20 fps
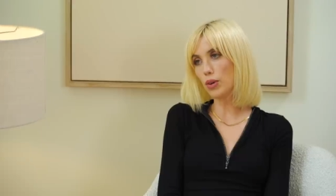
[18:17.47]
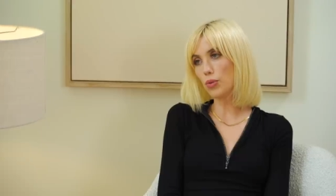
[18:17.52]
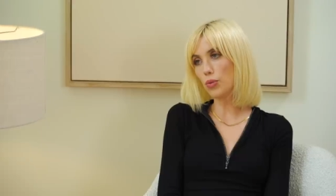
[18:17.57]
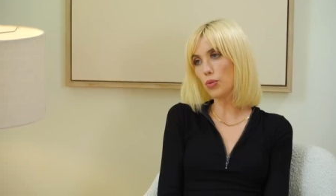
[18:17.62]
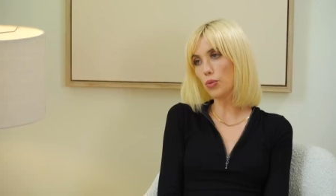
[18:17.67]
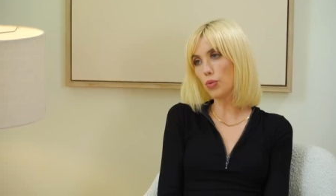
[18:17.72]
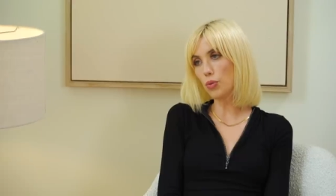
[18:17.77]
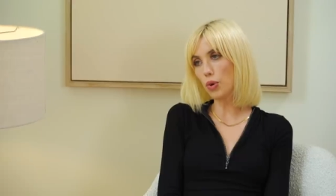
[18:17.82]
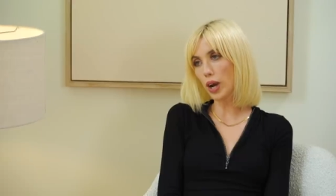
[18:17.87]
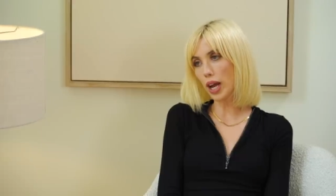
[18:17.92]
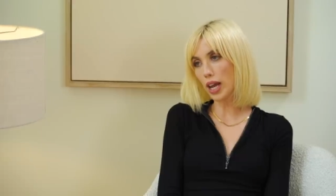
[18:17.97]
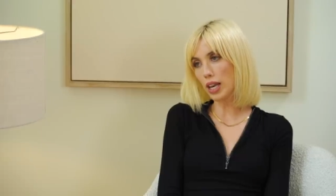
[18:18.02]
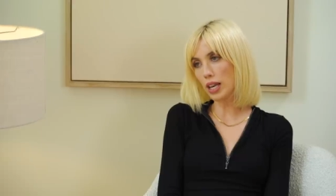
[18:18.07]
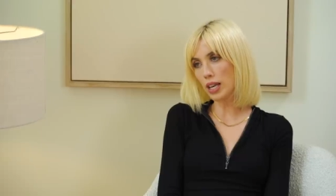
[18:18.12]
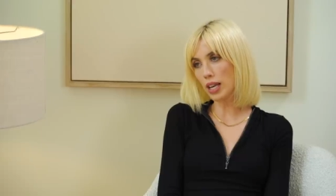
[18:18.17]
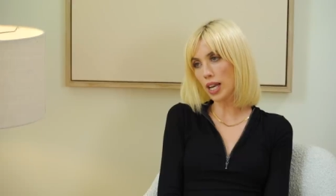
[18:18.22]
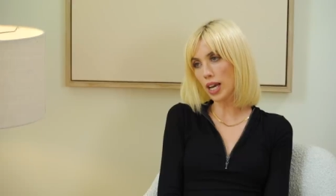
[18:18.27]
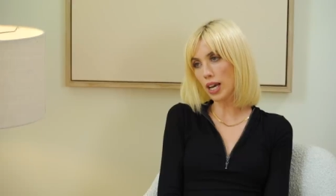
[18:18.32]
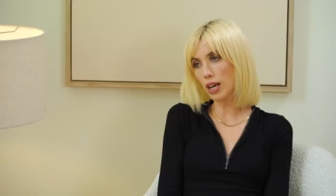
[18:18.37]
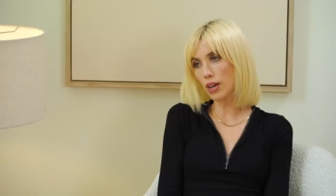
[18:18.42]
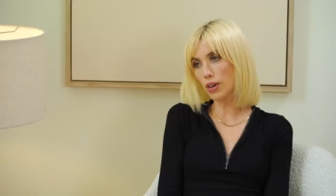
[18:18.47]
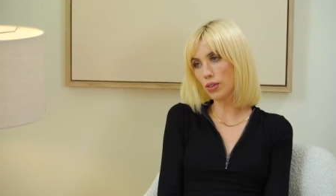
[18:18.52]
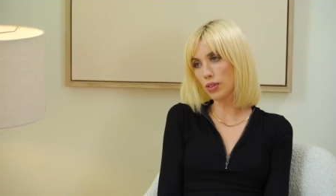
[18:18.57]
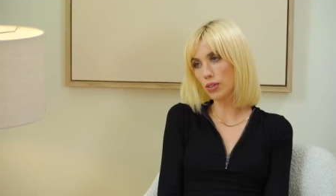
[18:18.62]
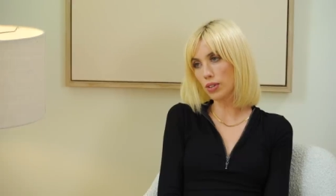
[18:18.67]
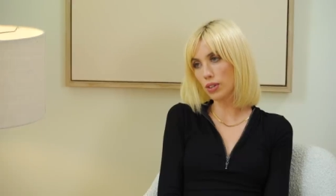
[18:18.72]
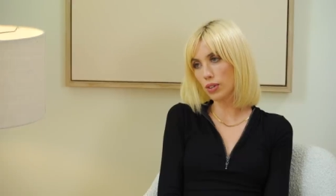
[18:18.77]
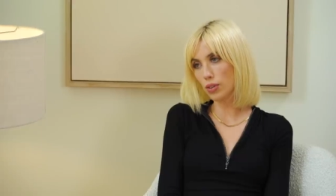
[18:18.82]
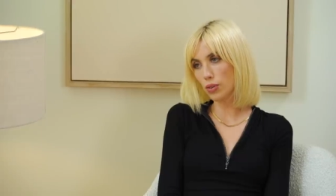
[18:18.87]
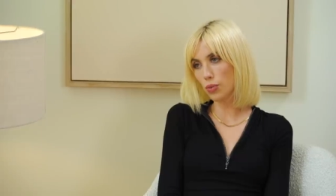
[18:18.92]
you right now.
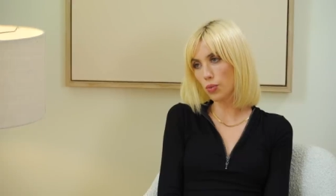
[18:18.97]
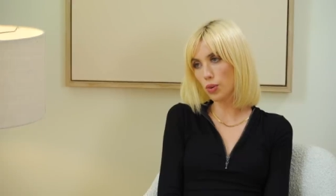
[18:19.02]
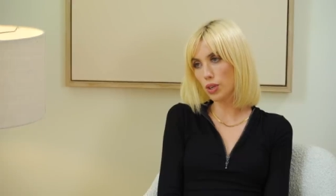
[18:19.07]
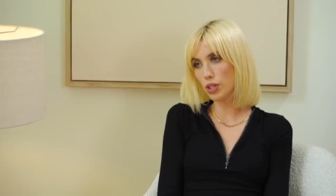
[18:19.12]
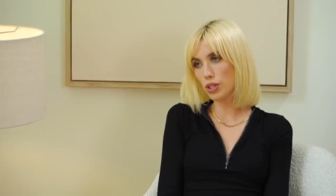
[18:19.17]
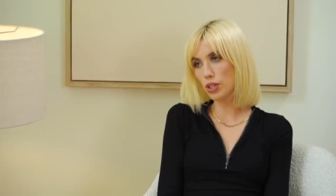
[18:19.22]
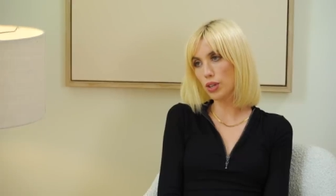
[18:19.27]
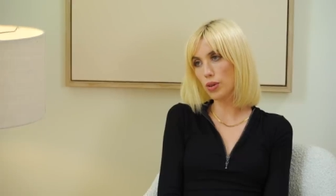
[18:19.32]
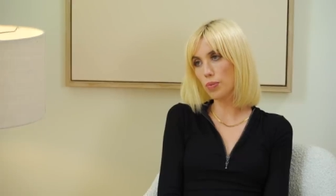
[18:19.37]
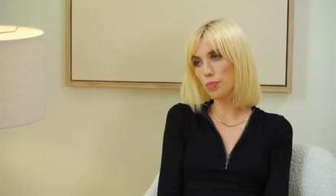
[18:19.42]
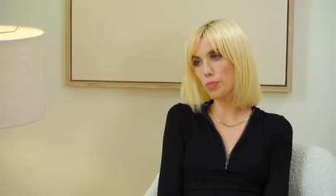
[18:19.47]
Deep? What's your